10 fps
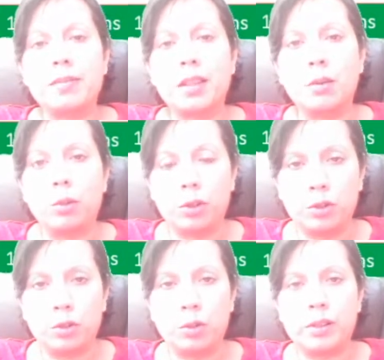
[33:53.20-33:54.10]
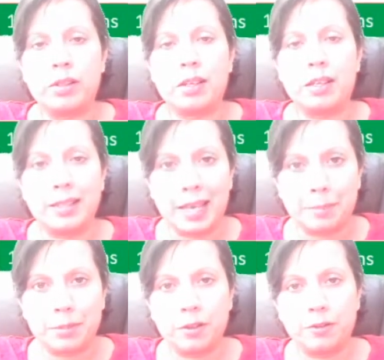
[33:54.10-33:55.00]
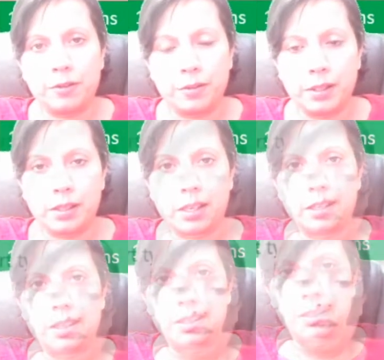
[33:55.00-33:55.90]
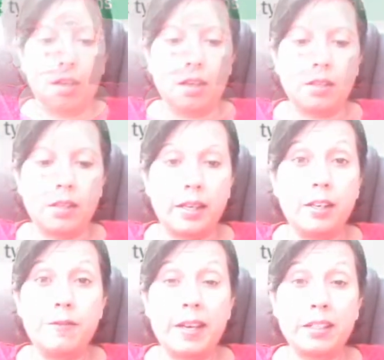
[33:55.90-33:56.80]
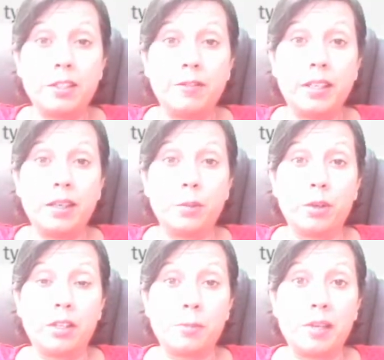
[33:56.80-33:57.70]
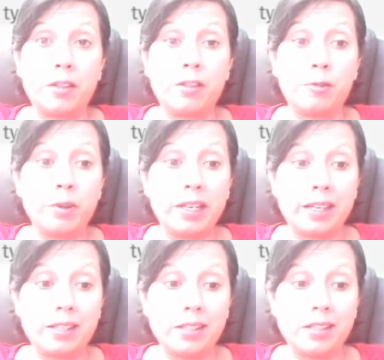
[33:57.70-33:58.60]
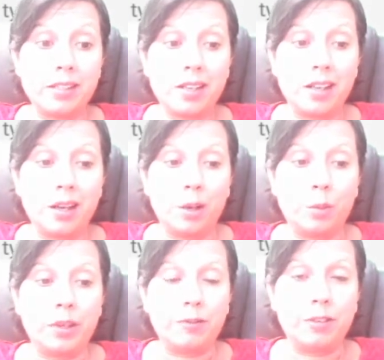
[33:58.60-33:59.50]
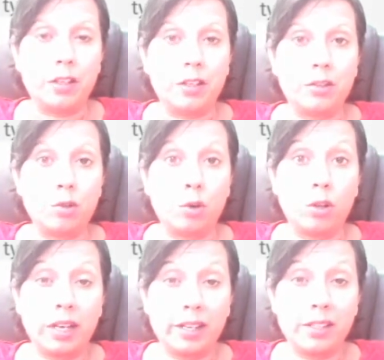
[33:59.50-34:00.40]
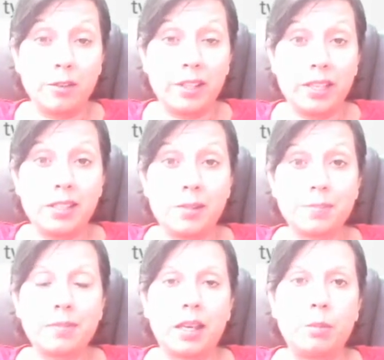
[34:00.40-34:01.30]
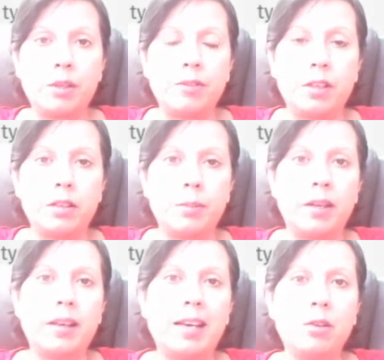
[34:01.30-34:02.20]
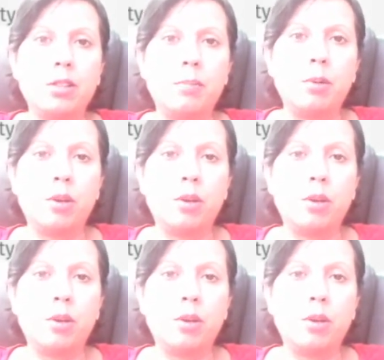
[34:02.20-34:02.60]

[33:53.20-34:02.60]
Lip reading: what you do is adaptive design, as I mentioned. So ineffectively, what has been 3 lessons, we've learned all kinds of things, and we've learned about how to put